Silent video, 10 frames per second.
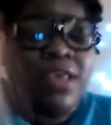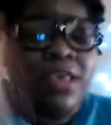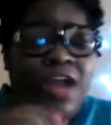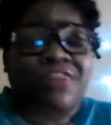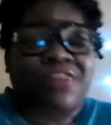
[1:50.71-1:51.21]

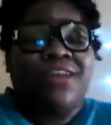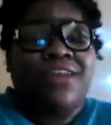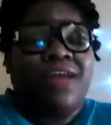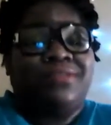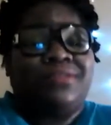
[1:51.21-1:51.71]
younger
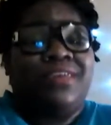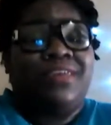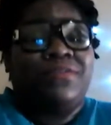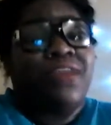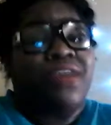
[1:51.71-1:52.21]
Dawns and
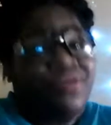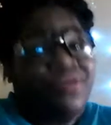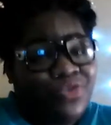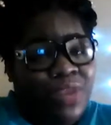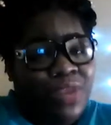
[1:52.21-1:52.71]
Divas under
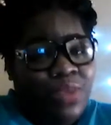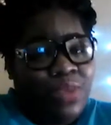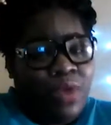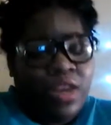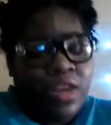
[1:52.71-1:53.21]

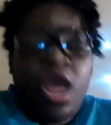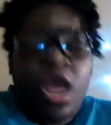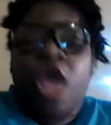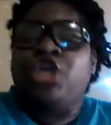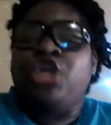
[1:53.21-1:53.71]
21,
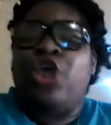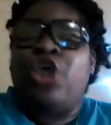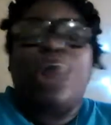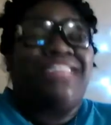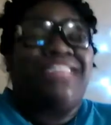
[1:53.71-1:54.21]

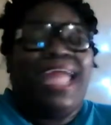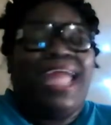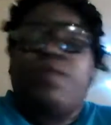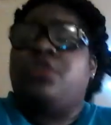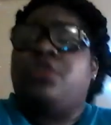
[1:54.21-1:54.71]
your day
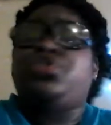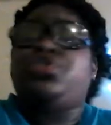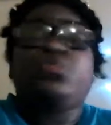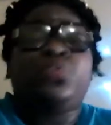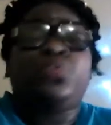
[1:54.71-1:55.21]
will
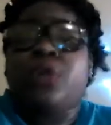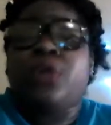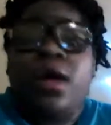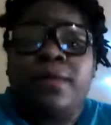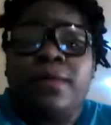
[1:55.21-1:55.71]
soon
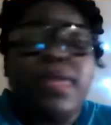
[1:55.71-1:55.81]
come.